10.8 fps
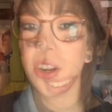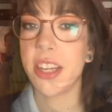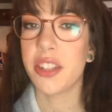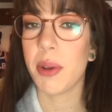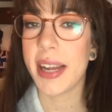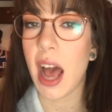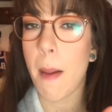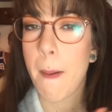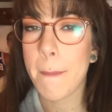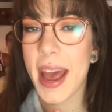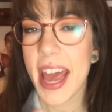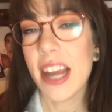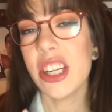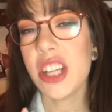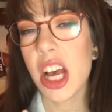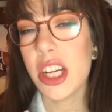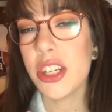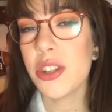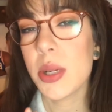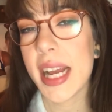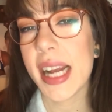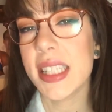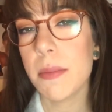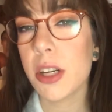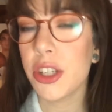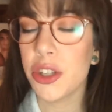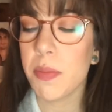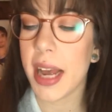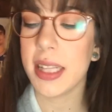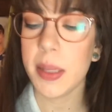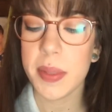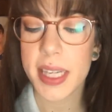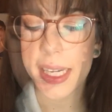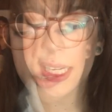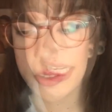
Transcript: Alright, so I got my hair done, so next I'm gonna do my lipstick.